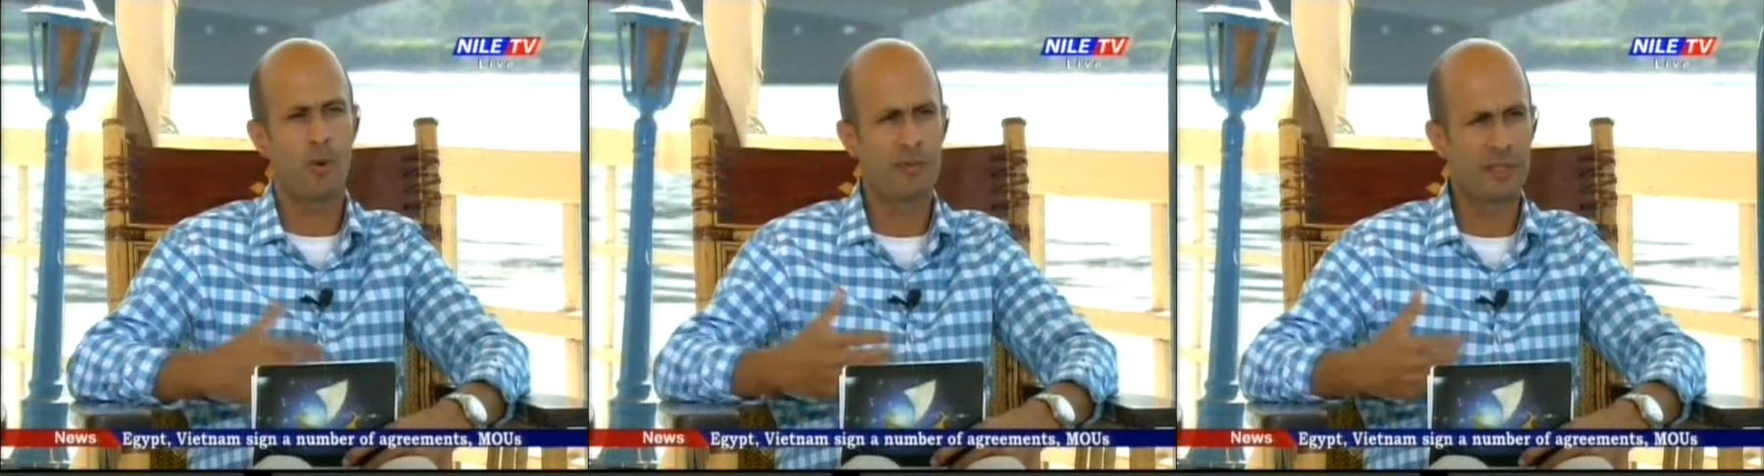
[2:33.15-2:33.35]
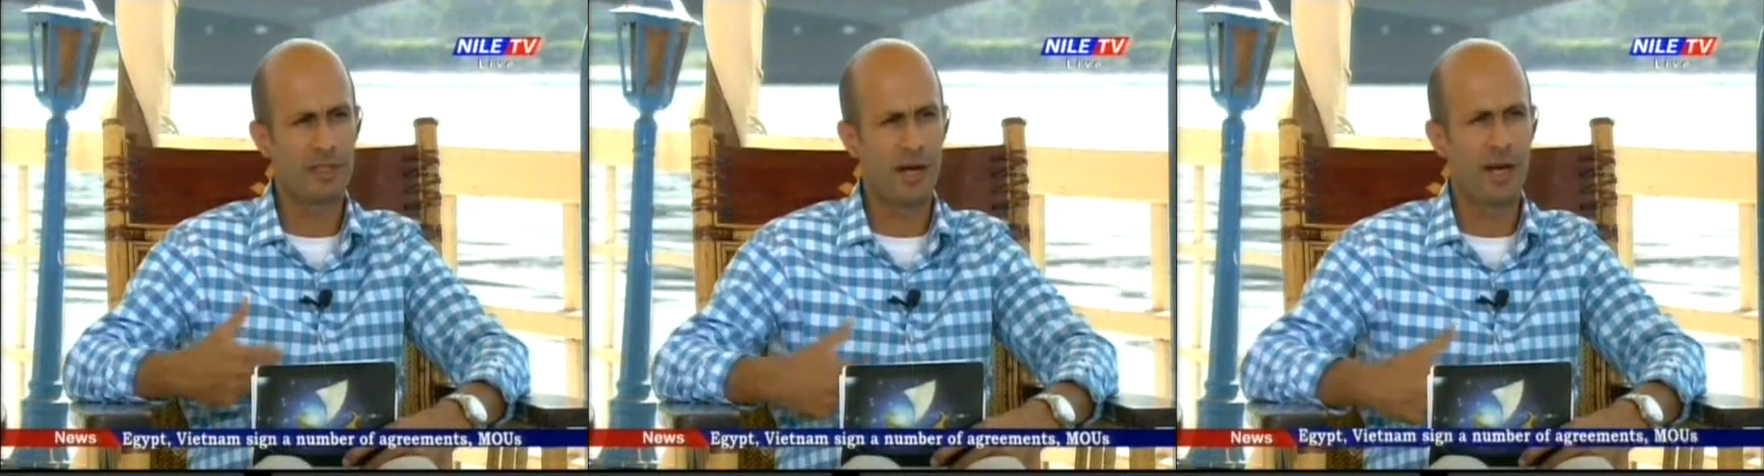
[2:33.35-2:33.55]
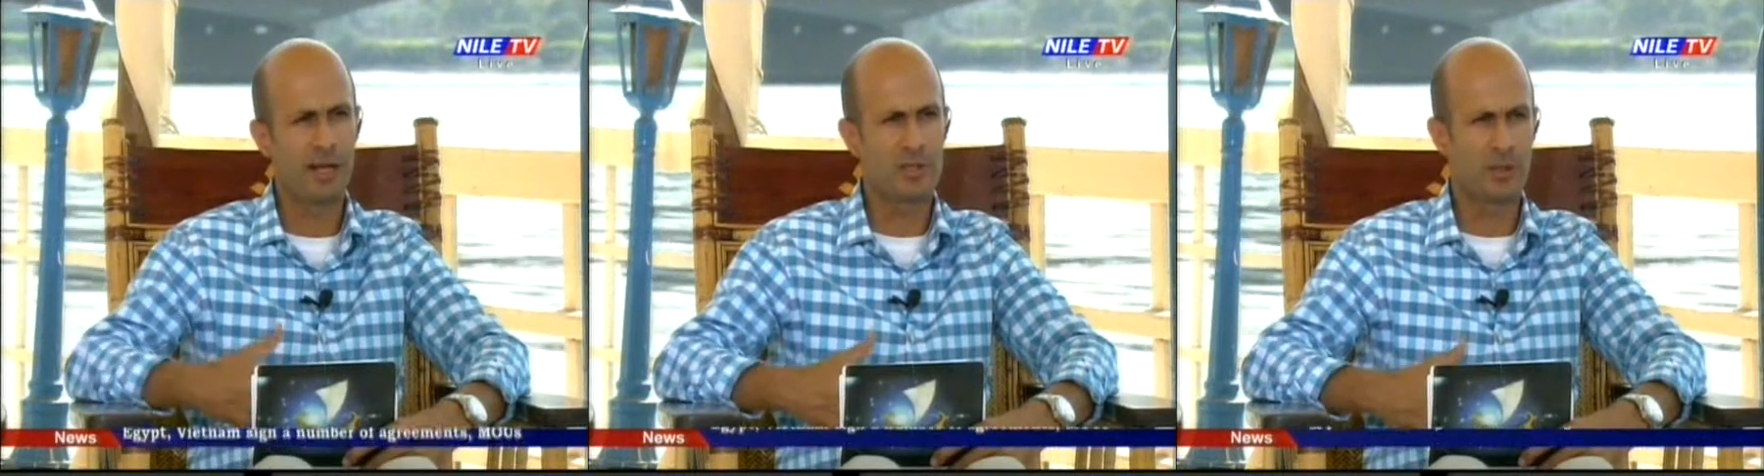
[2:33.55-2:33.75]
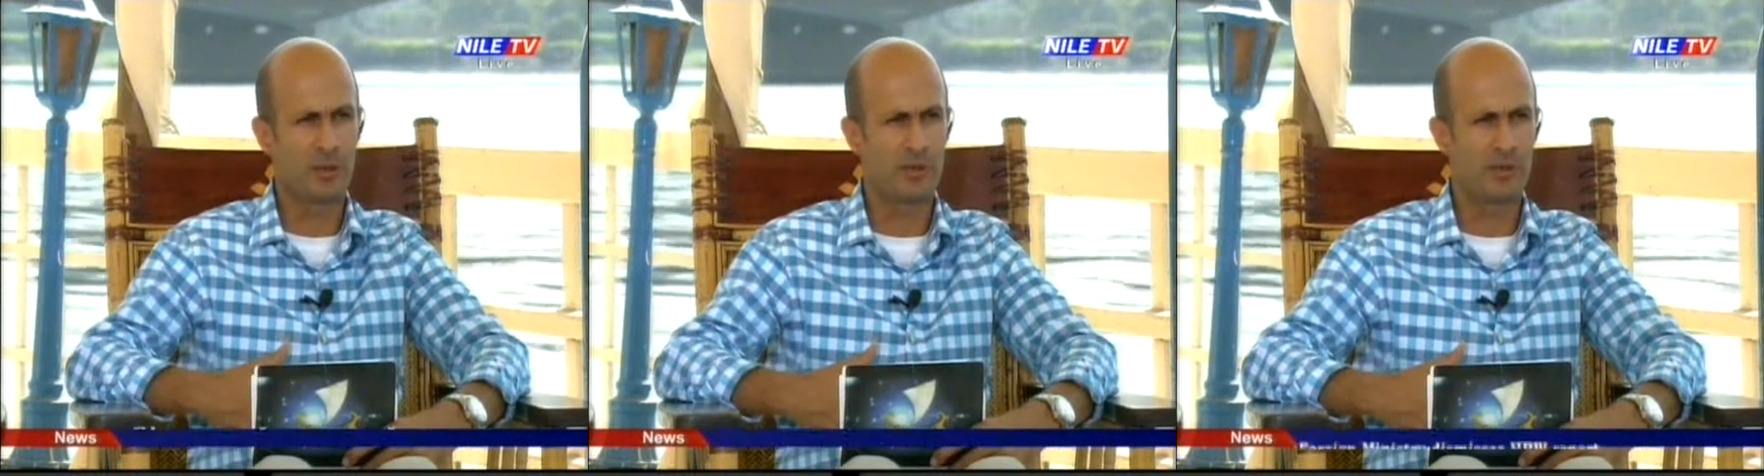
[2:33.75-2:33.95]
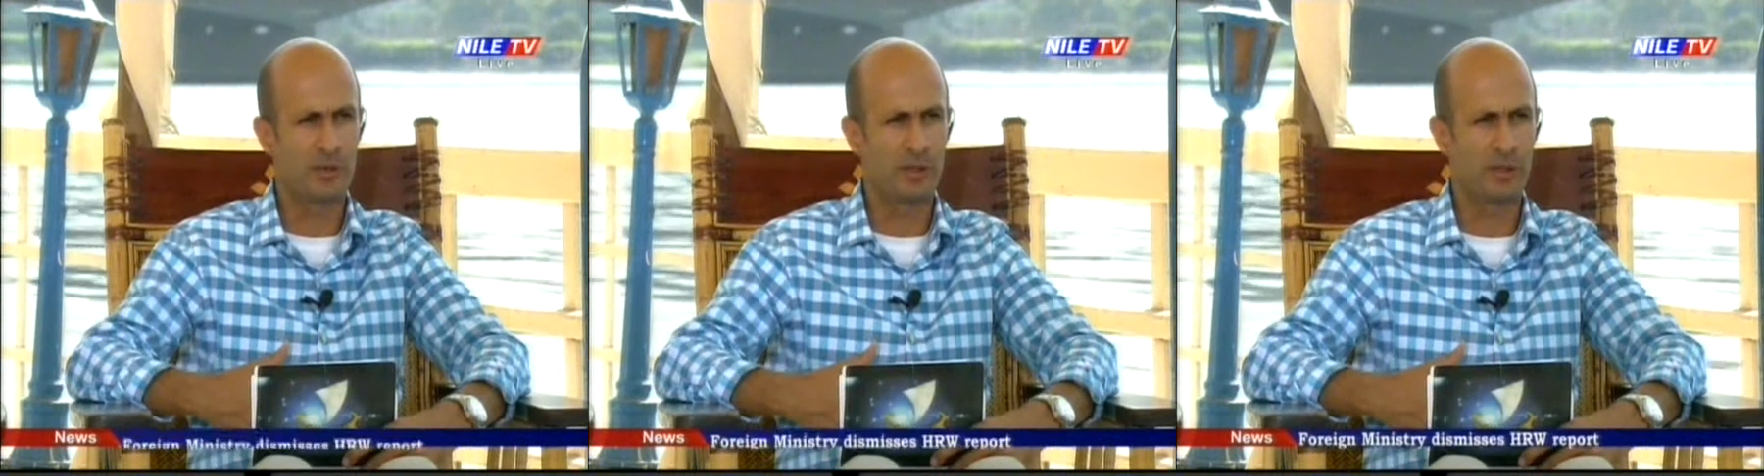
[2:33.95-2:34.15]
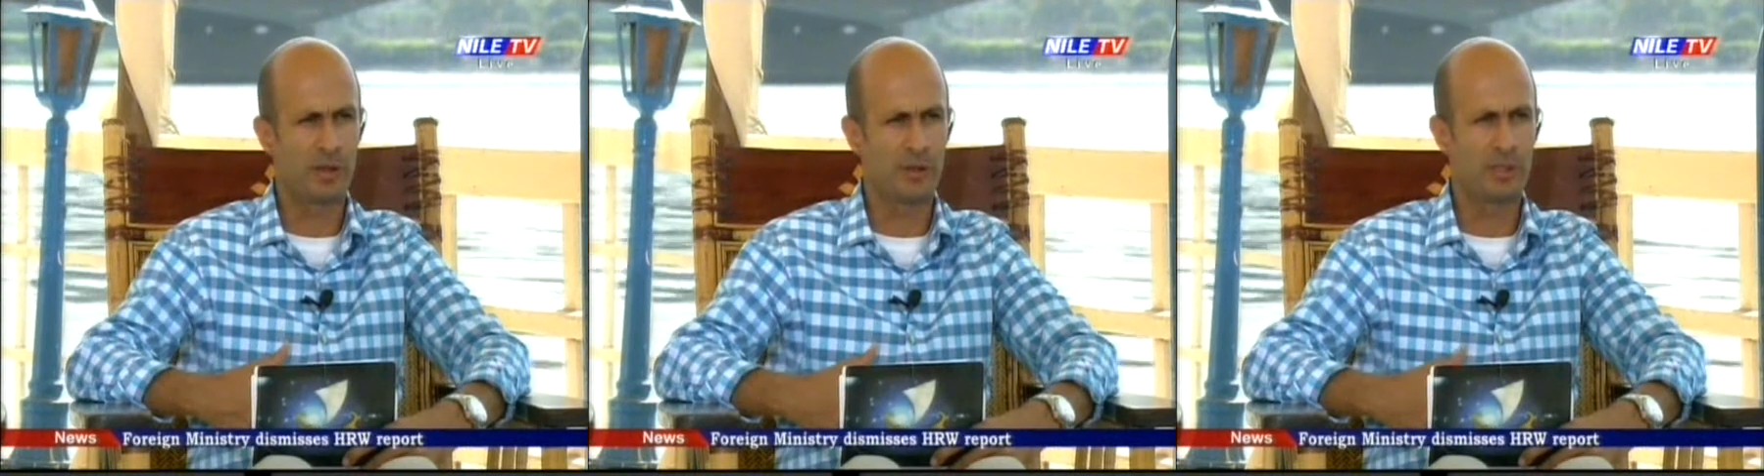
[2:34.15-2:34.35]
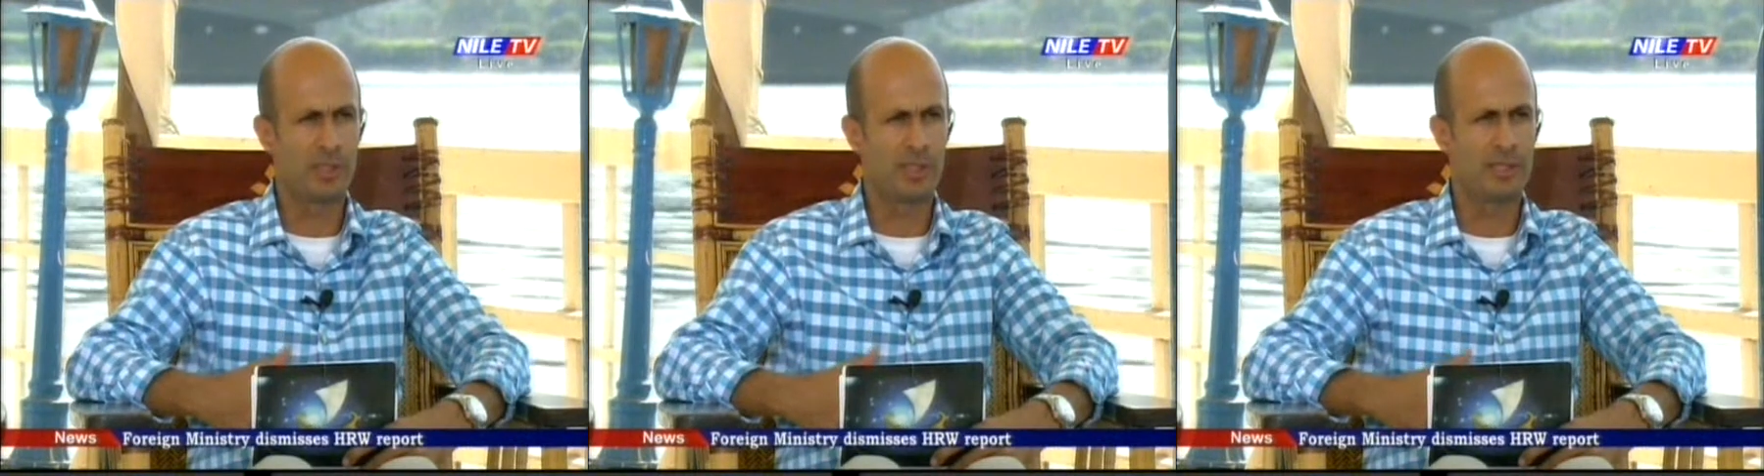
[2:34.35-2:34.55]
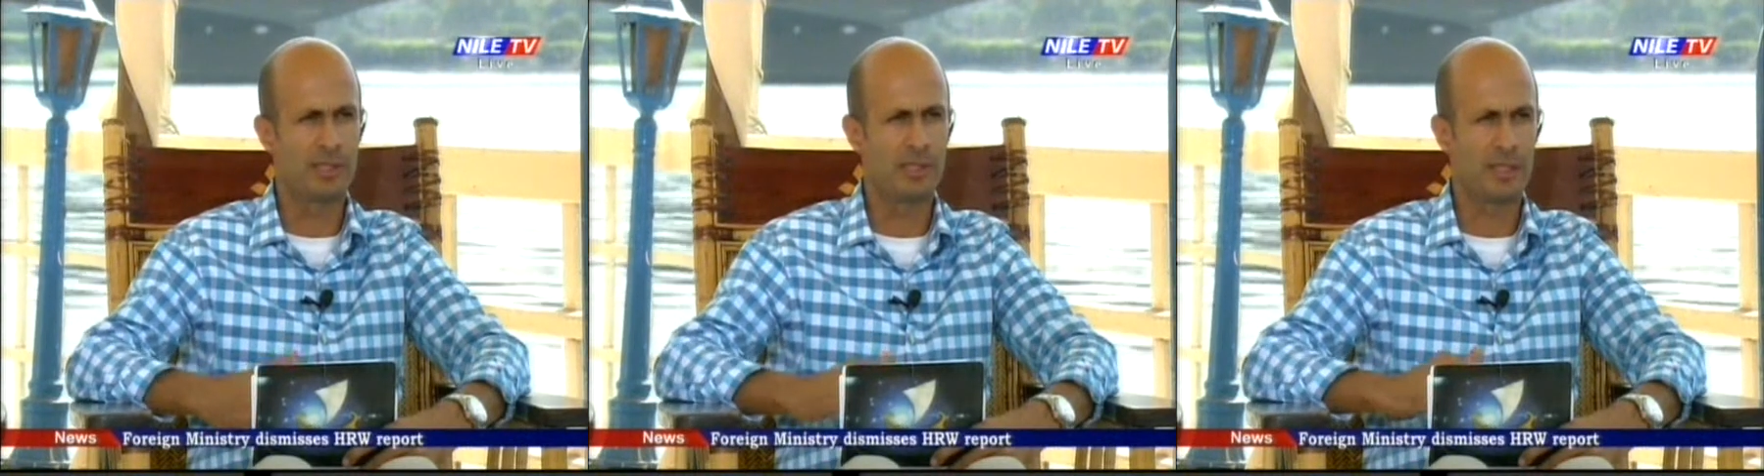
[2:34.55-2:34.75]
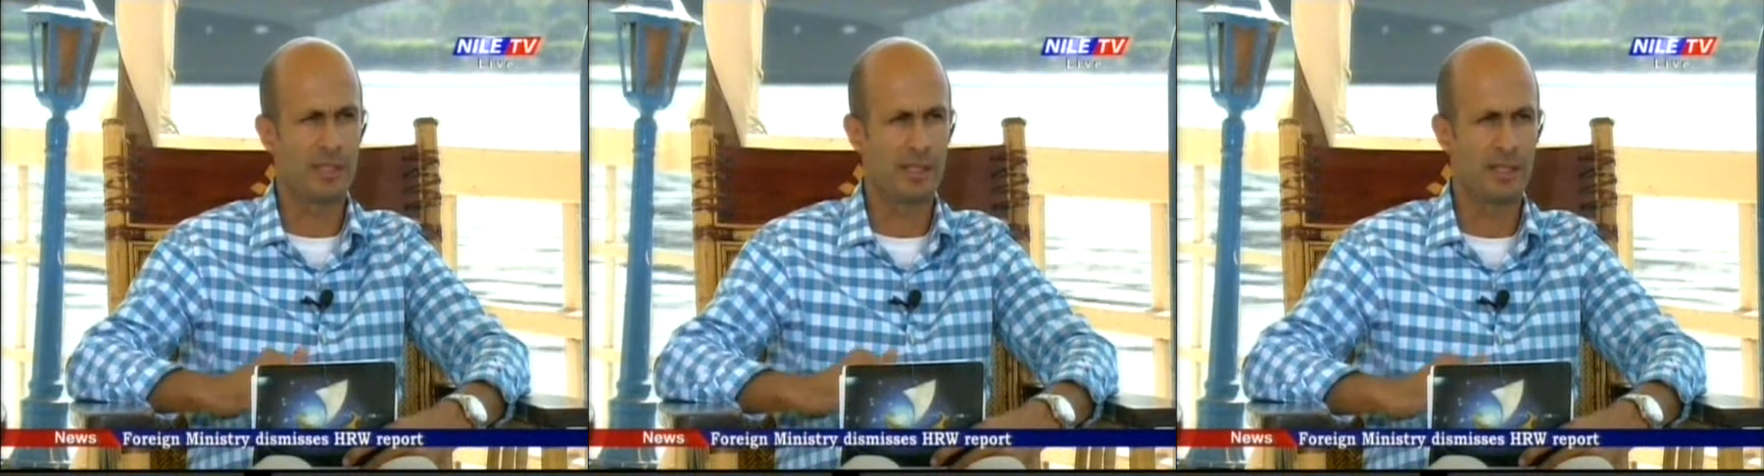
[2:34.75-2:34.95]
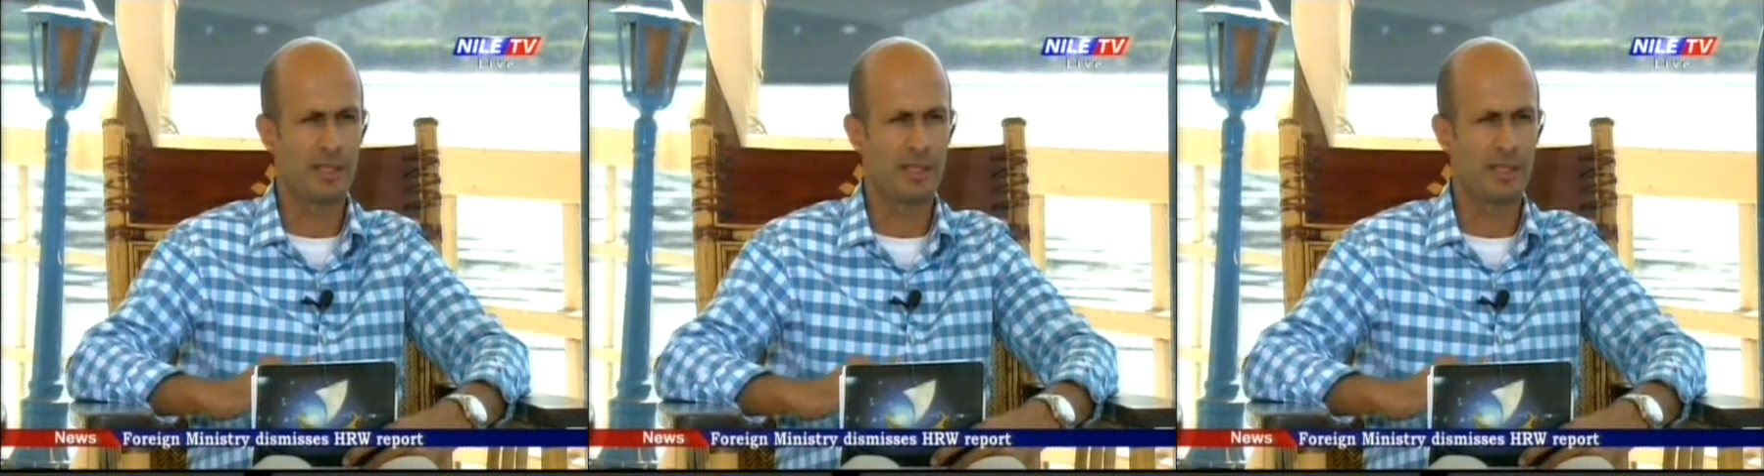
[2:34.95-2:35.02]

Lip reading: of the eyes of these.